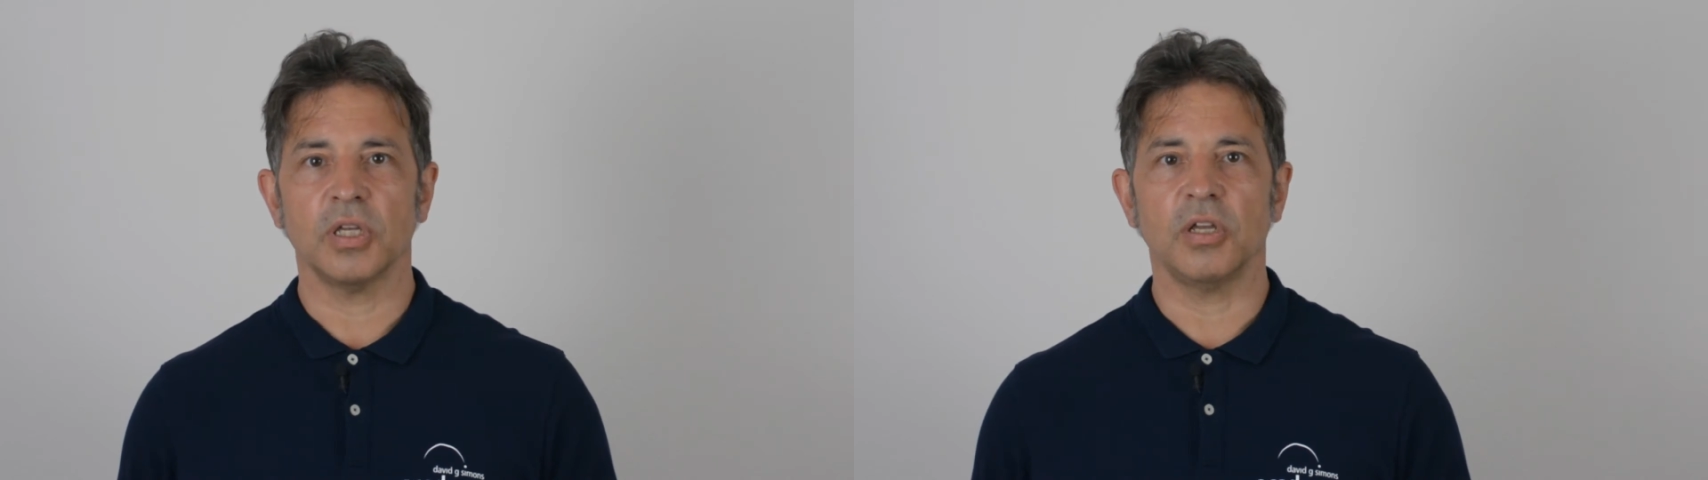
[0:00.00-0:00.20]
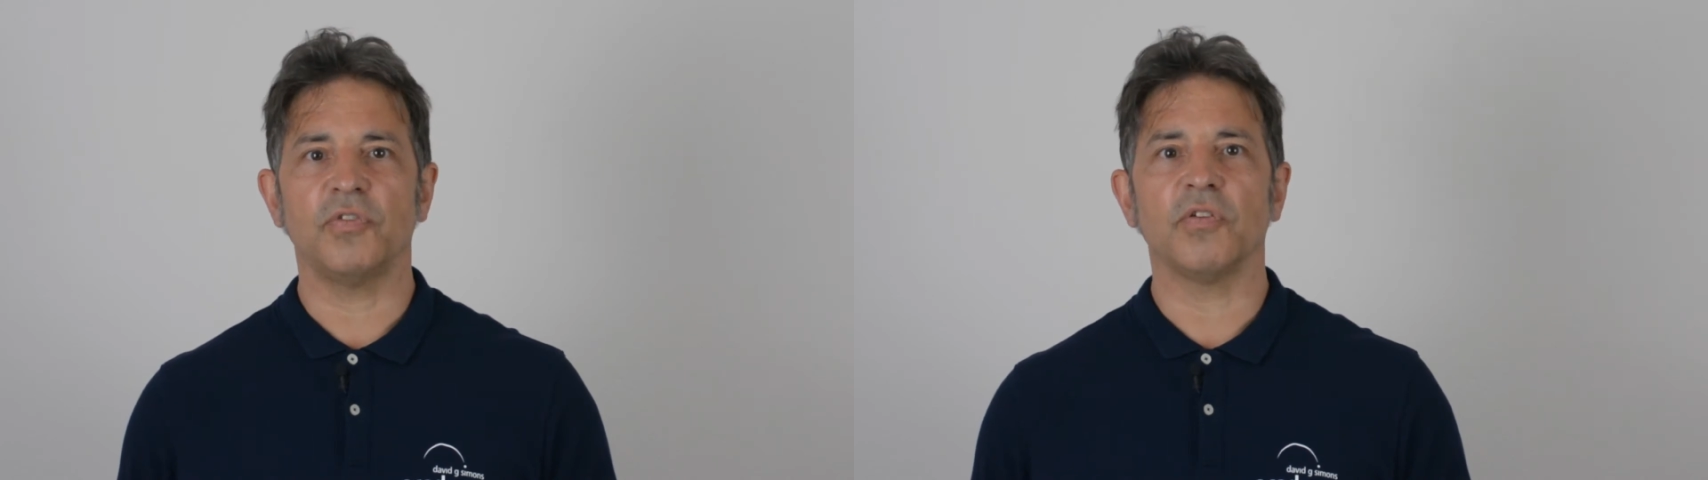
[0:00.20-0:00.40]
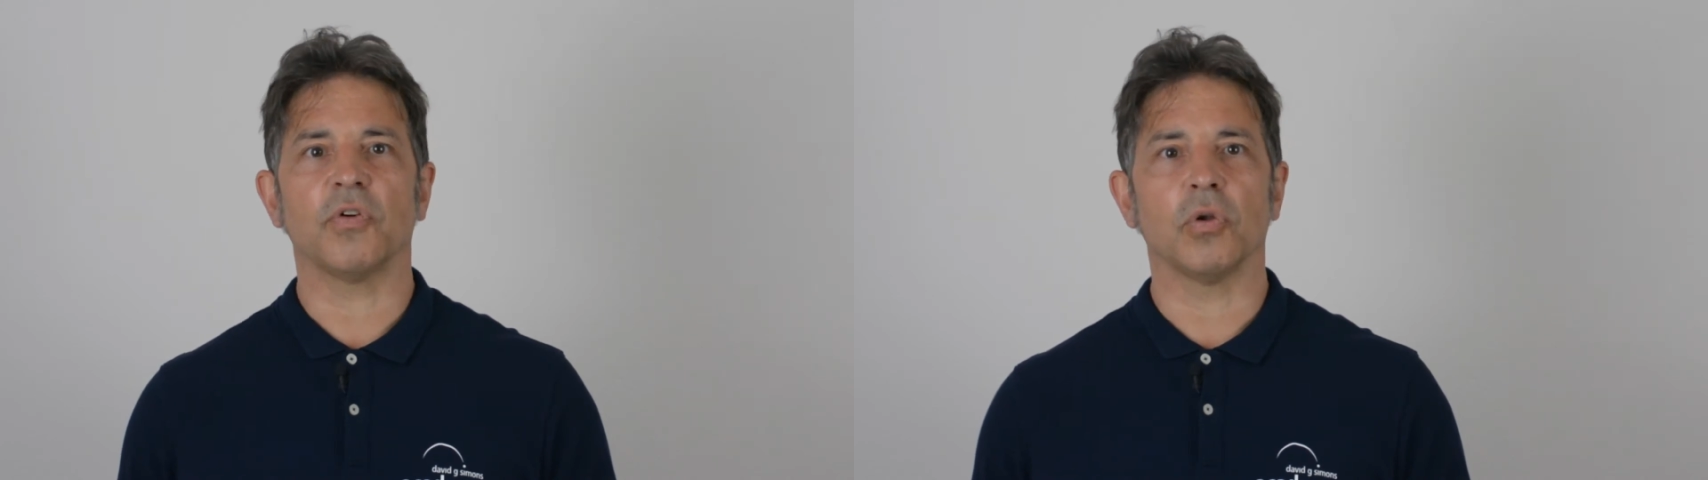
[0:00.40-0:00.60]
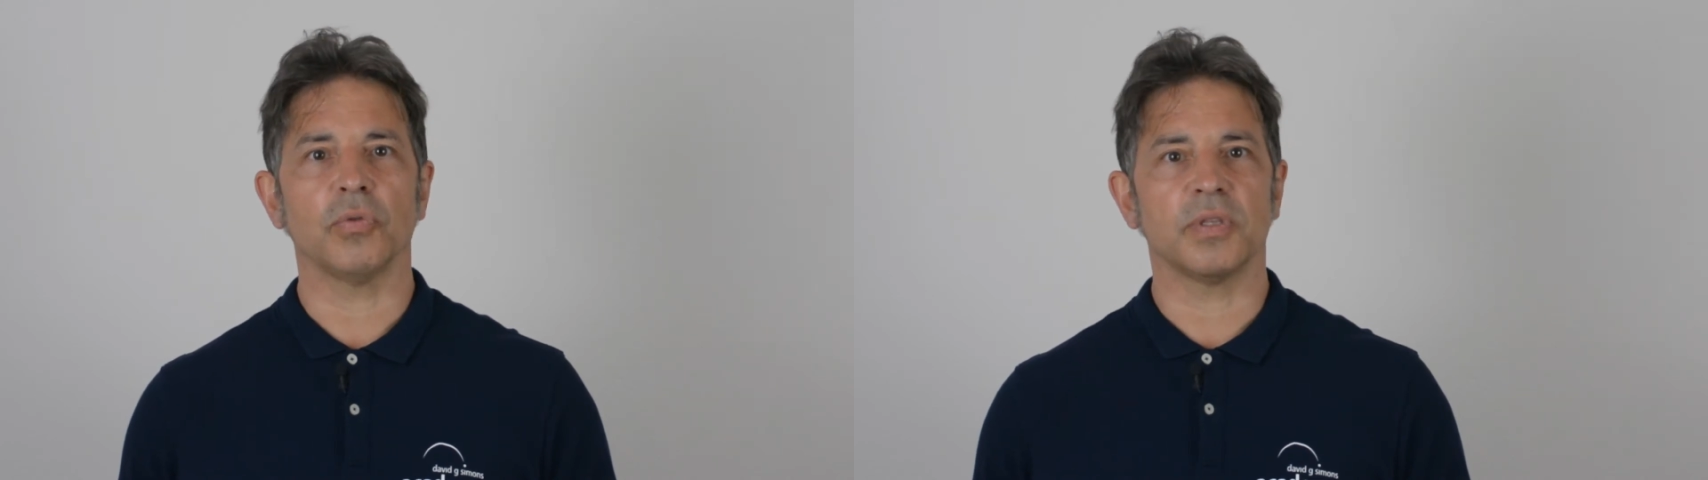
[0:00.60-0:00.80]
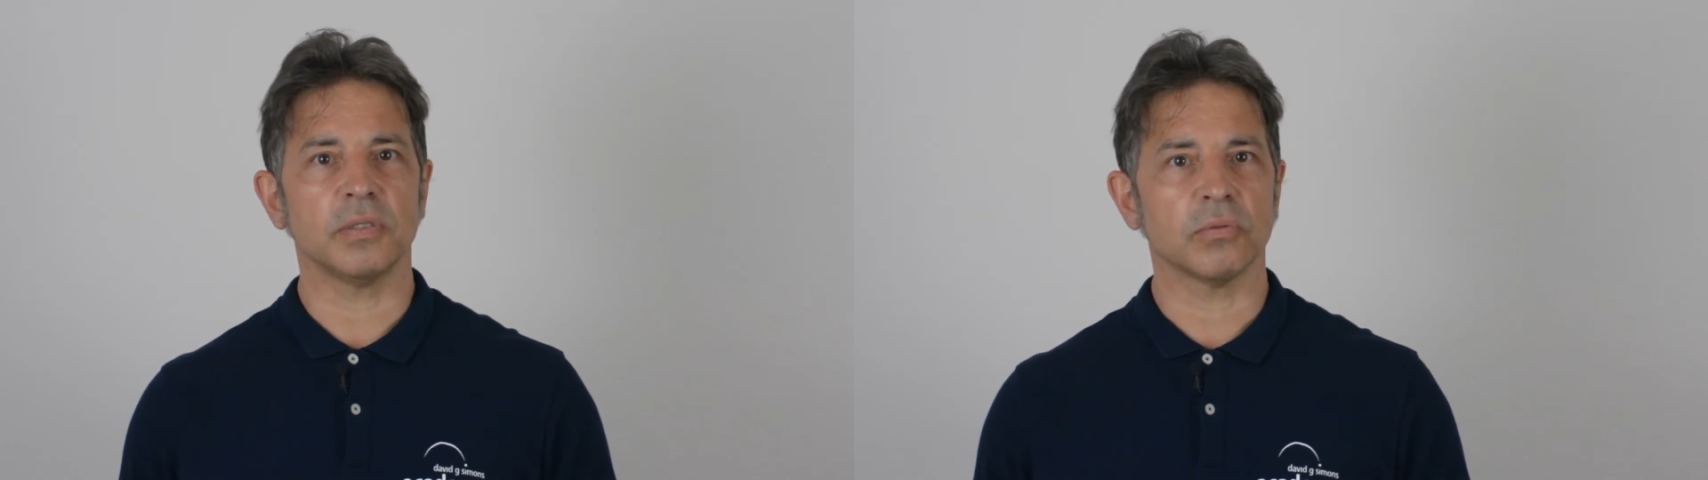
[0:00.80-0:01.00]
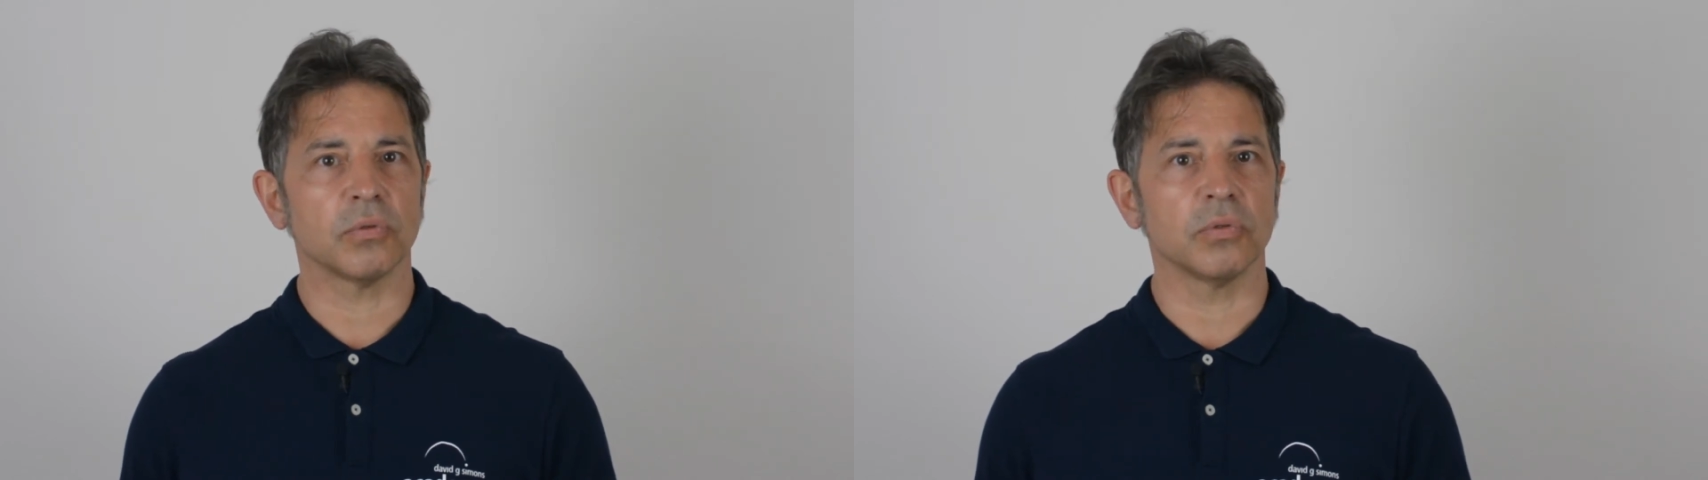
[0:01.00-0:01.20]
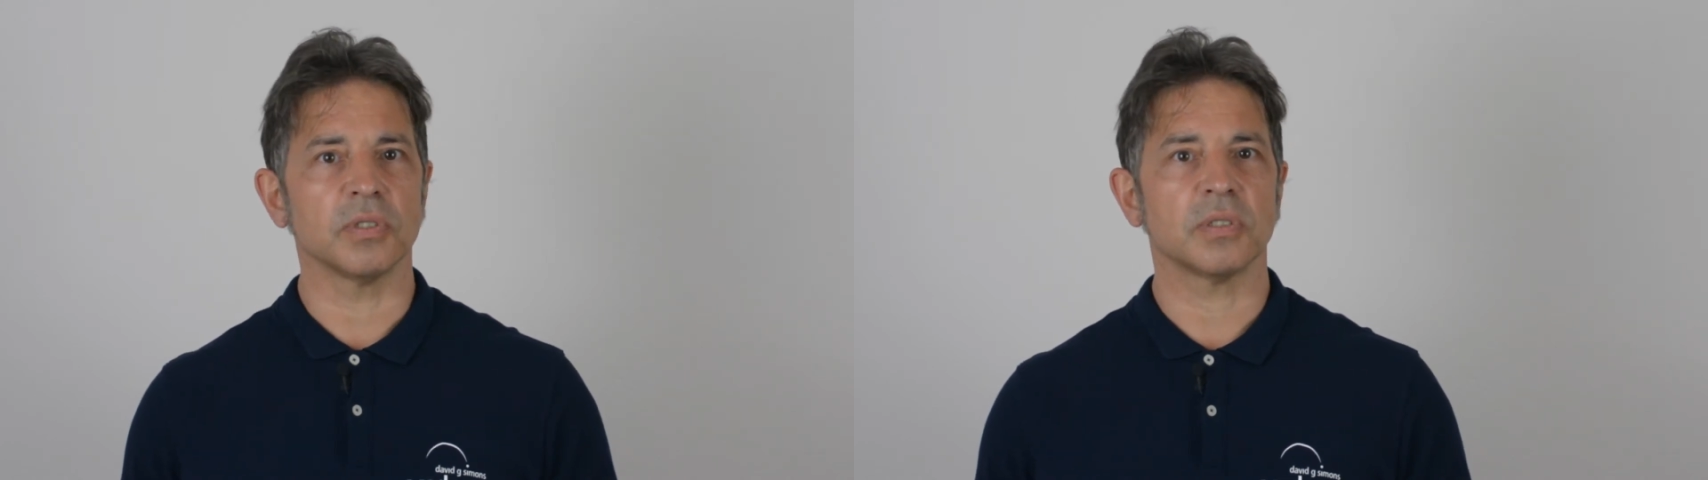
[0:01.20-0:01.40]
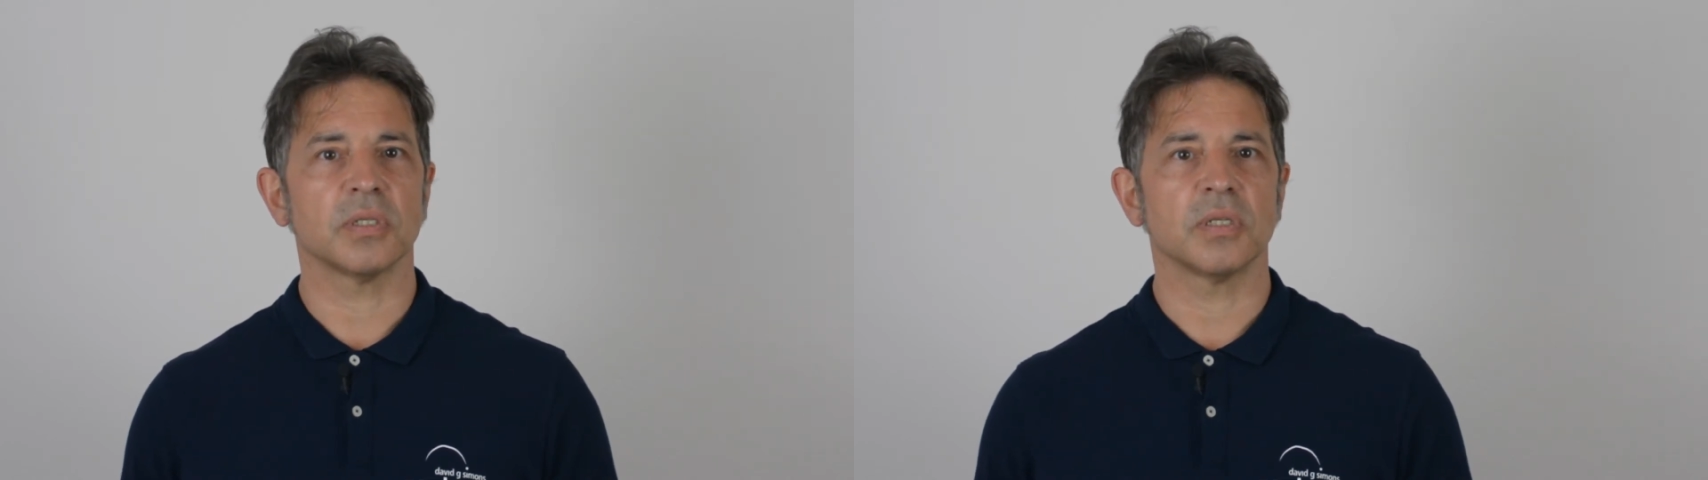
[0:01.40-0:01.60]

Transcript: if you follow these rules.